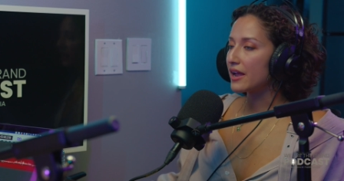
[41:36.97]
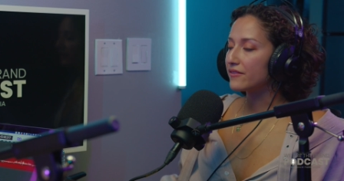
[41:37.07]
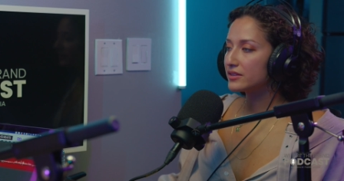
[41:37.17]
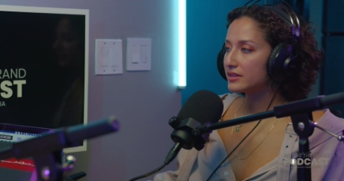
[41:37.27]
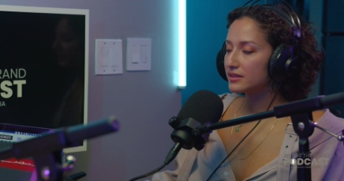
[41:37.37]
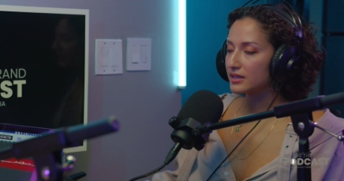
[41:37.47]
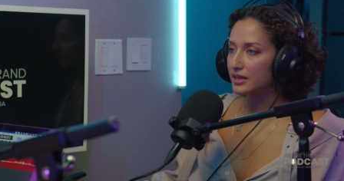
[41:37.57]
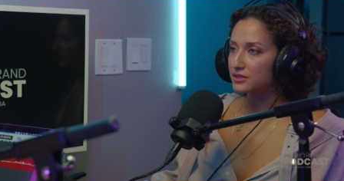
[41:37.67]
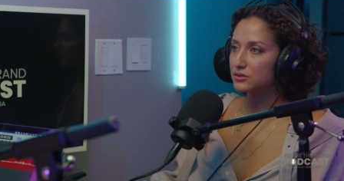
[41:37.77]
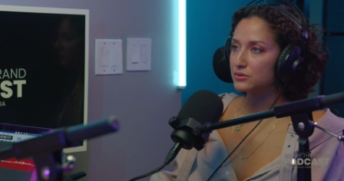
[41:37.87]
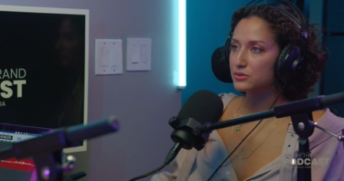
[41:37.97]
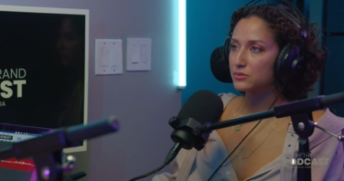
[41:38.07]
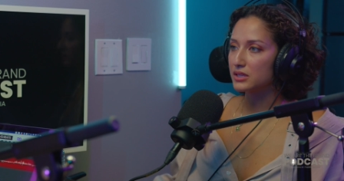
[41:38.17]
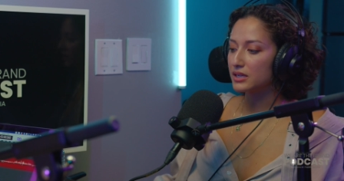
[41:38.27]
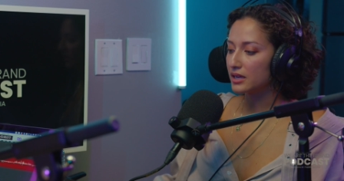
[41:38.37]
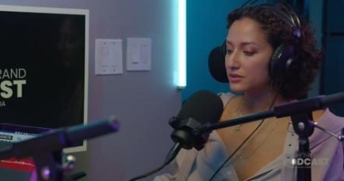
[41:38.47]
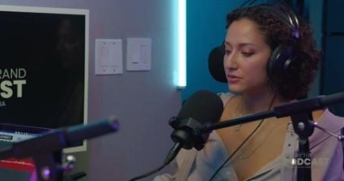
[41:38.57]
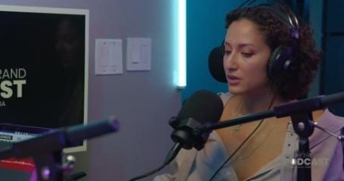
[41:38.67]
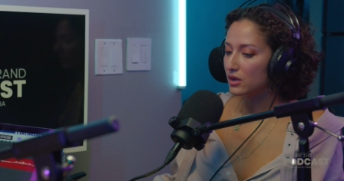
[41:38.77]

Everything that I do is really kind of